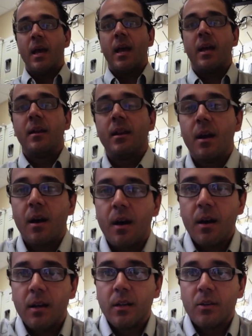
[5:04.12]
and uh,
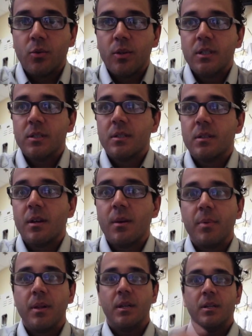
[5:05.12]
increase the
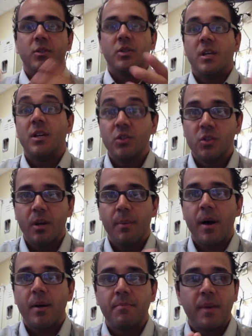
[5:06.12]
ability to teach
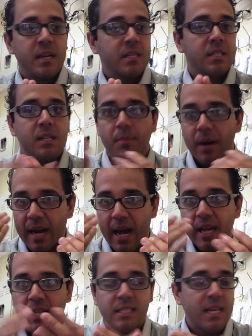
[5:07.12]
about medicine, about eye
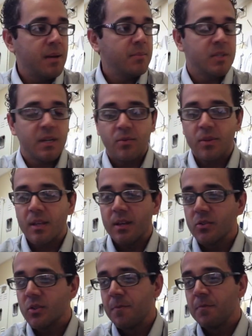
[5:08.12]
exams and everything
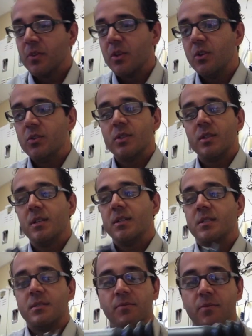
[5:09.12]
else using
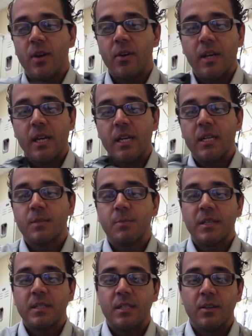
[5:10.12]
this very
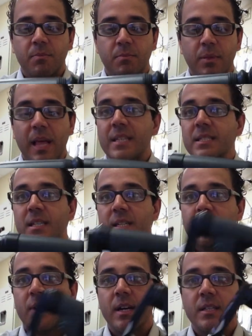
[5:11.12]
inexpensive plastic
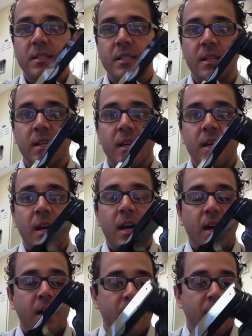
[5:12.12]
device
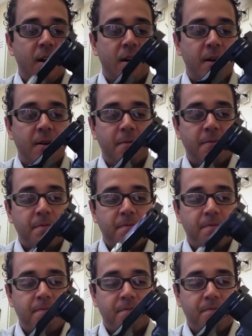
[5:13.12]
um,
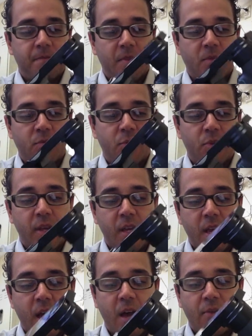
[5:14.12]
for the
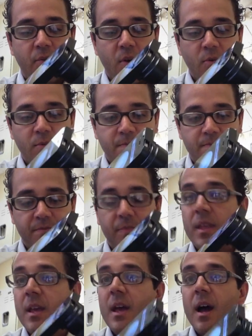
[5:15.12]
iPhone.
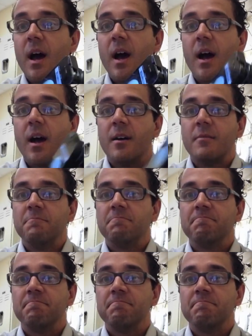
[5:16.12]
Um,